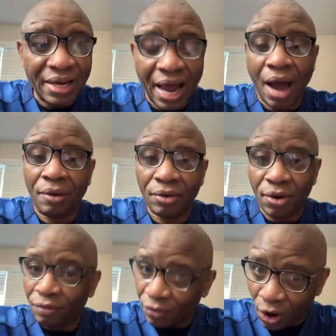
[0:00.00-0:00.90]
Now,
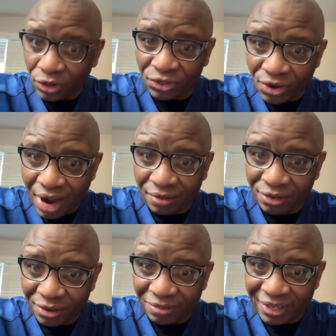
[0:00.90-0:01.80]
of course, you have
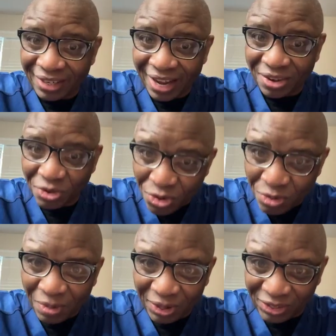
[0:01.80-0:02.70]
something that
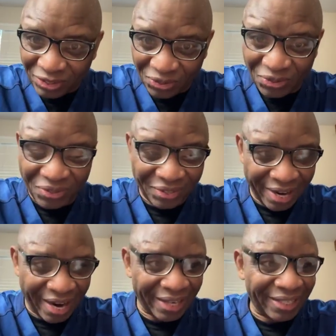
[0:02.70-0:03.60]
you must do,
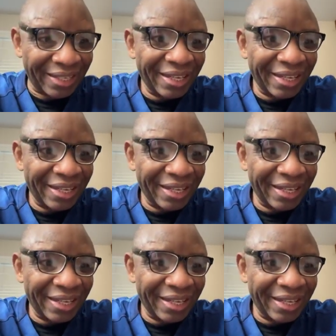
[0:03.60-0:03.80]
right?